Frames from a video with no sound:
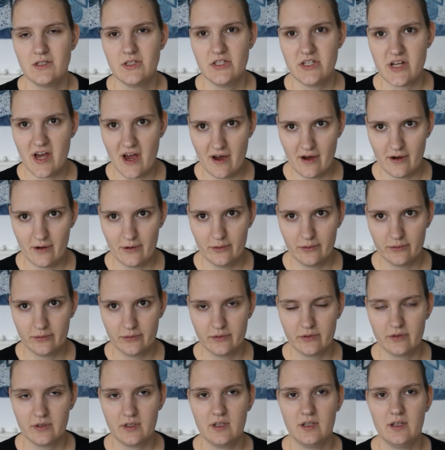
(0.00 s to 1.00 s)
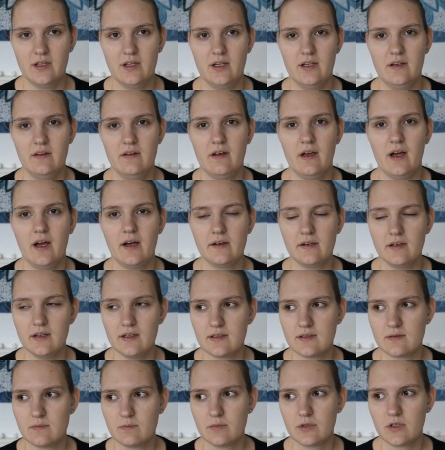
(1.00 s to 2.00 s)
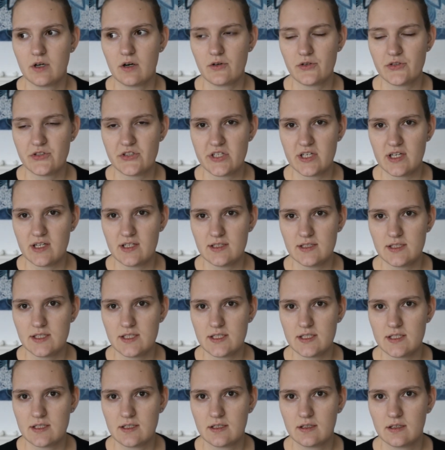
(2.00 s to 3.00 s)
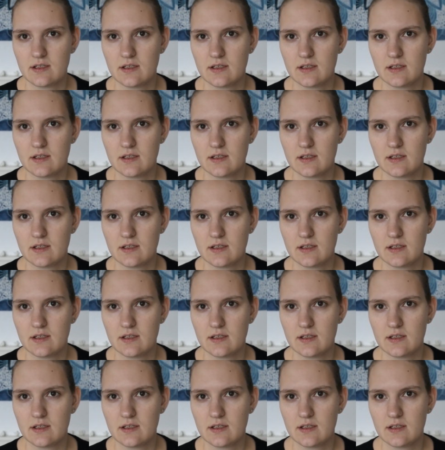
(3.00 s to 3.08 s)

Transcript: down in the edit process.